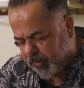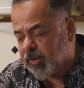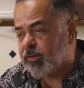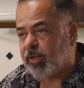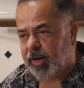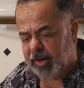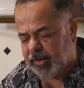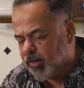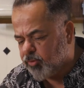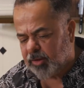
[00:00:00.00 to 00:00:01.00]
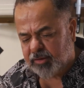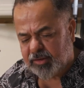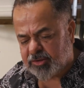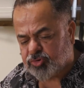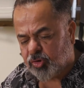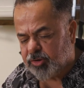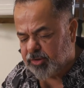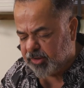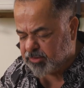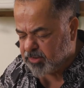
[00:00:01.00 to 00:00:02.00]
taken the head out, and that's all it
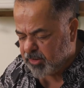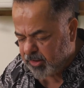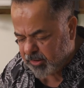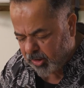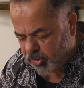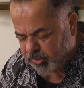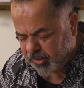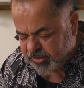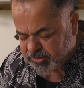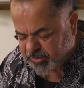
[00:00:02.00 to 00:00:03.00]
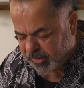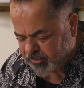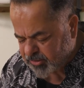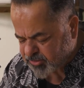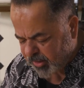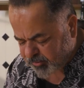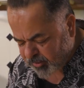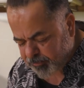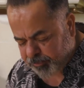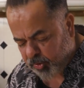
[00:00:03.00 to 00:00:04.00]
needs. Now the inside, the
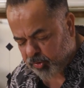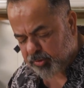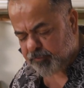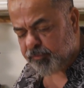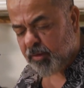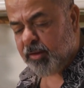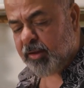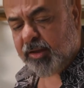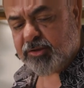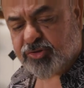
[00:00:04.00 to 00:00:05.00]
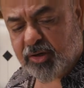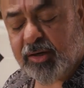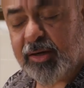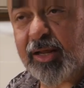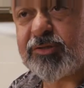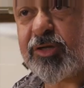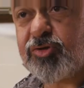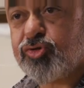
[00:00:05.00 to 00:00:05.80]
central bone is really nice and